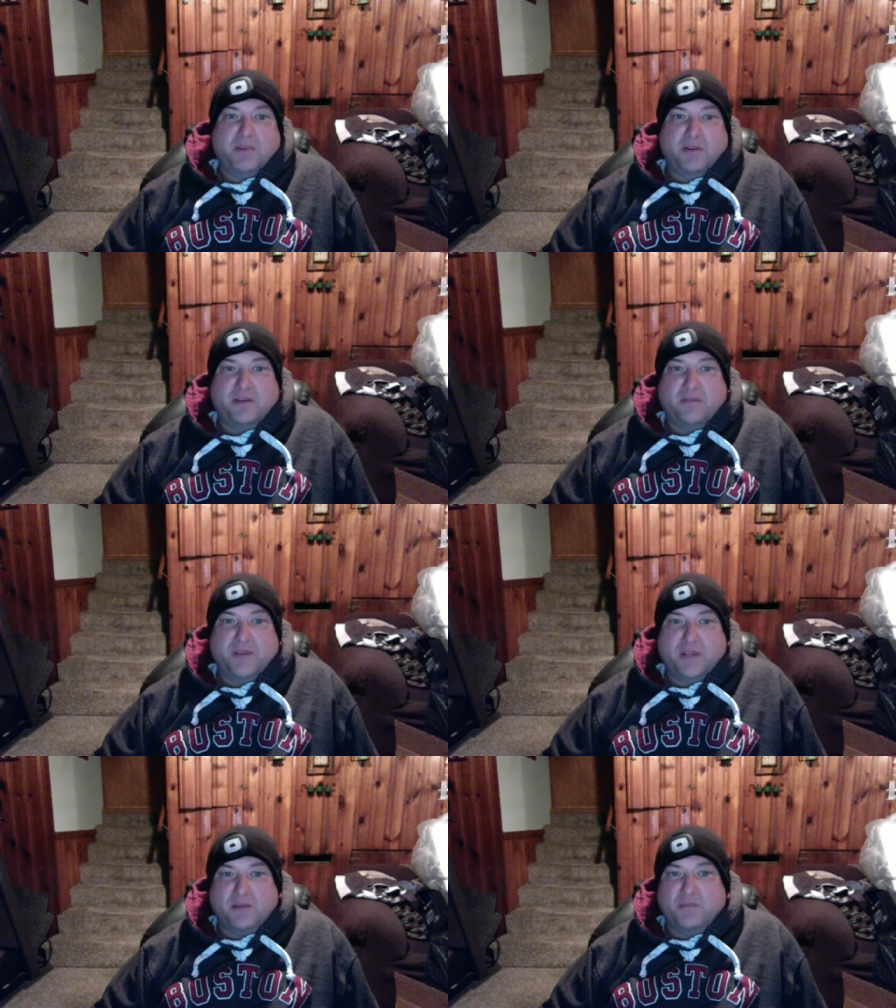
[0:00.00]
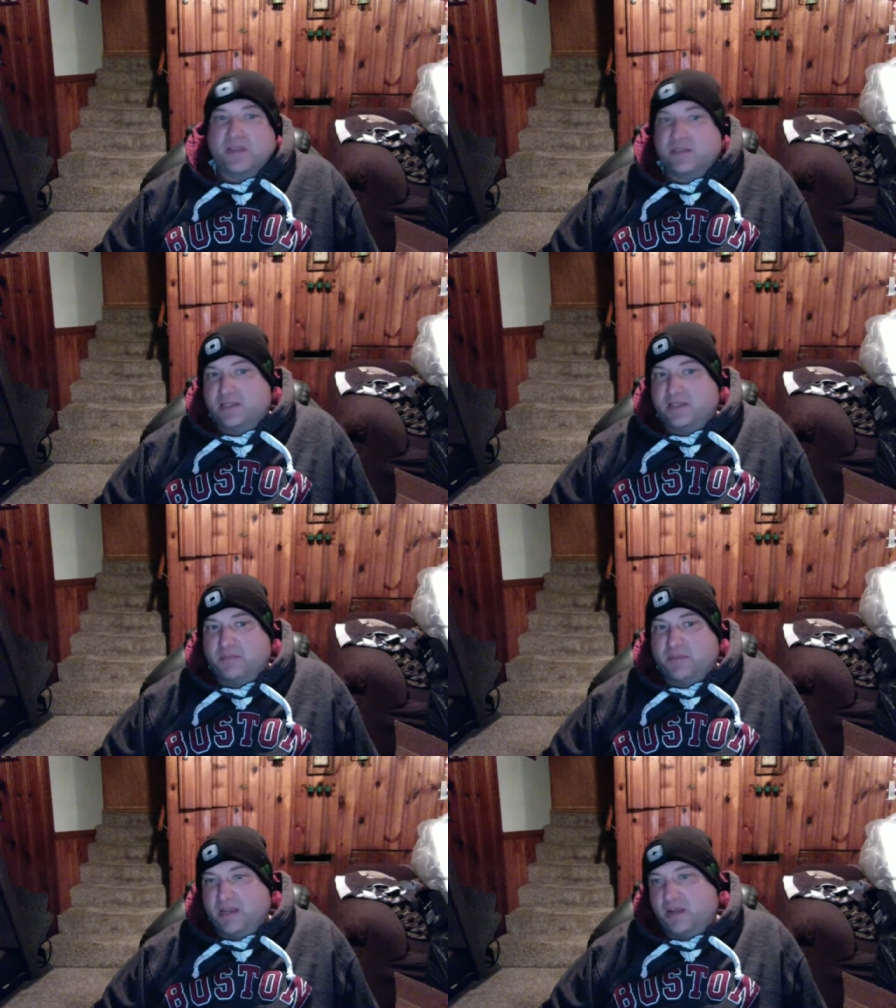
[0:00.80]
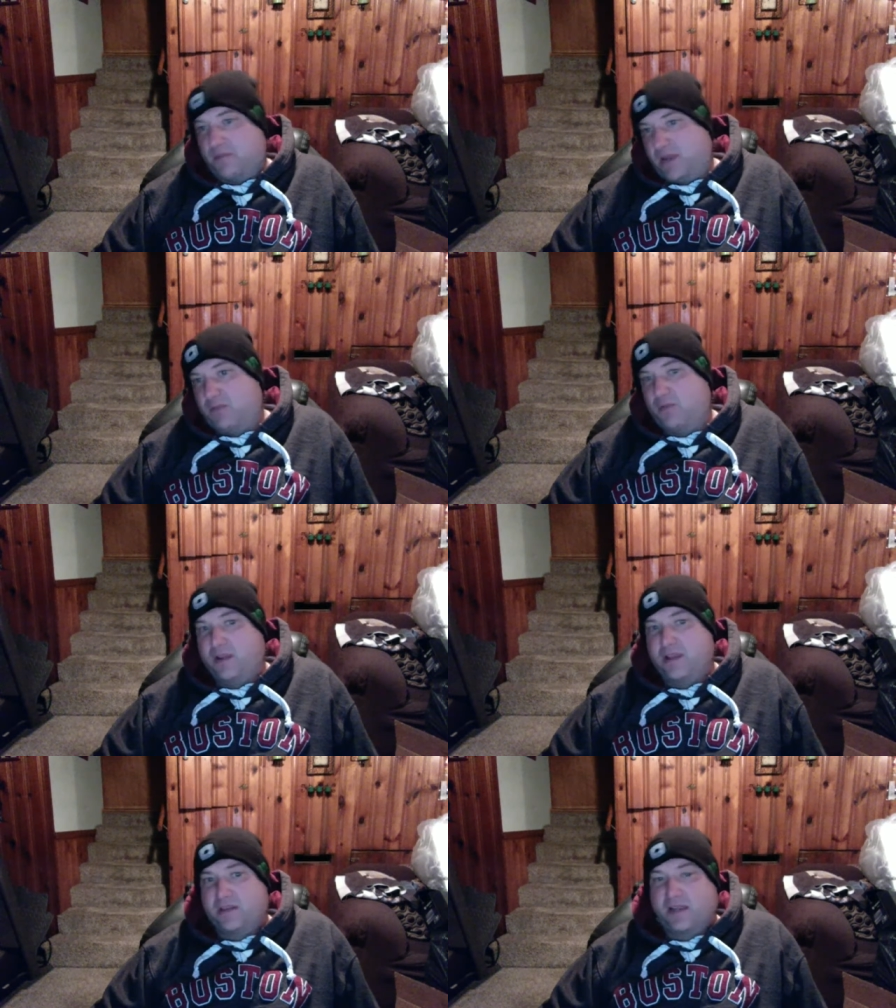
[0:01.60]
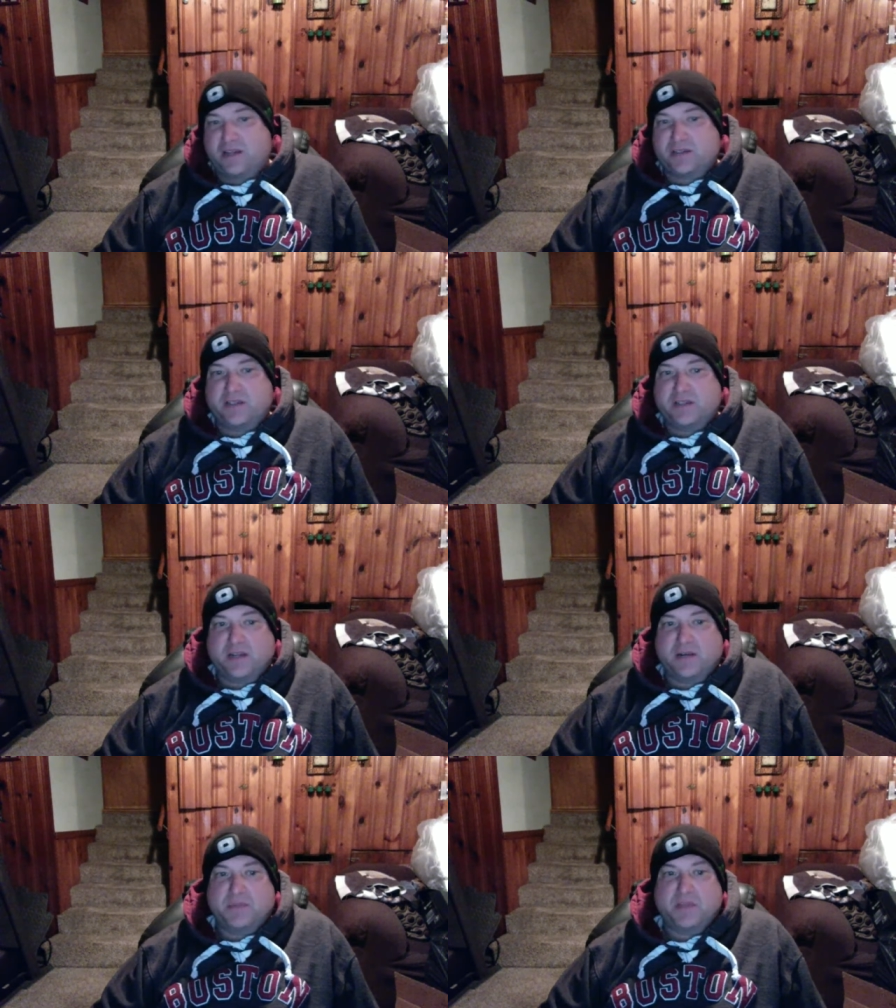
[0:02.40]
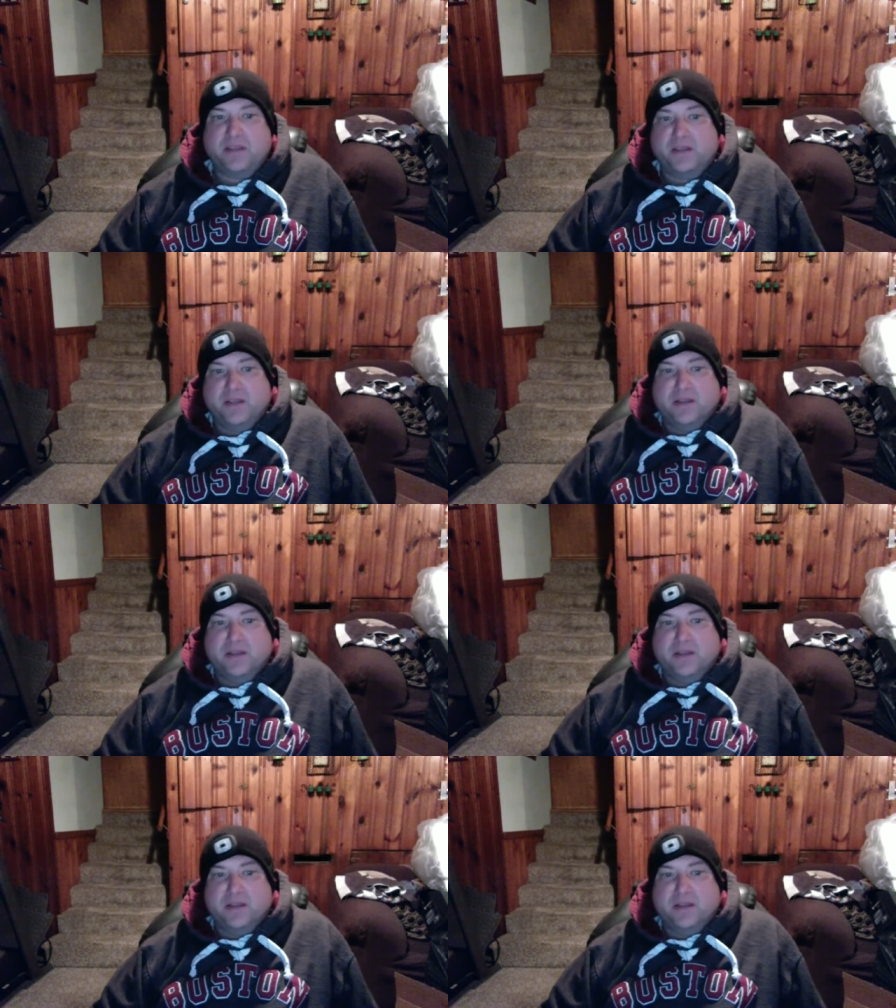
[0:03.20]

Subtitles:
a video because he's coming down my way. Actually, he's gonna be